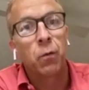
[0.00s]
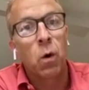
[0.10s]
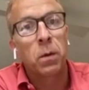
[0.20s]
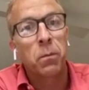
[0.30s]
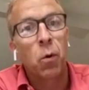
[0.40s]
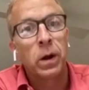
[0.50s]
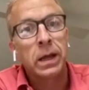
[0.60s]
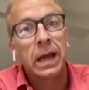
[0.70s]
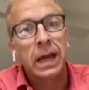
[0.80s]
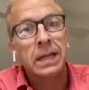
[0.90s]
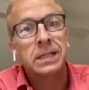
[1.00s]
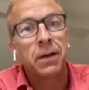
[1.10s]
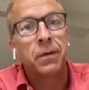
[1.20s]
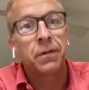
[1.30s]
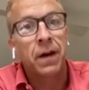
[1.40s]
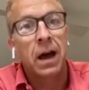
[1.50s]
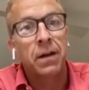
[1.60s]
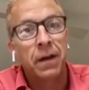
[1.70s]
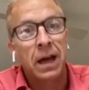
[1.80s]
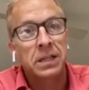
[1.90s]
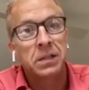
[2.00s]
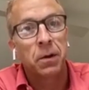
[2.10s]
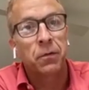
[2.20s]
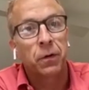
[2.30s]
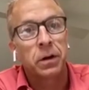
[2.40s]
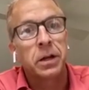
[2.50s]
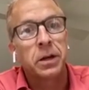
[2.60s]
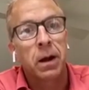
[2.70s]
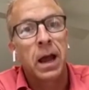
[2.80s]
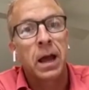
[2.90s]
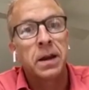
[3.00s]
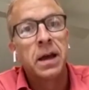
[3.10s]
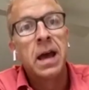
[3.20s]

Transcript: 1.875 estimate for year end.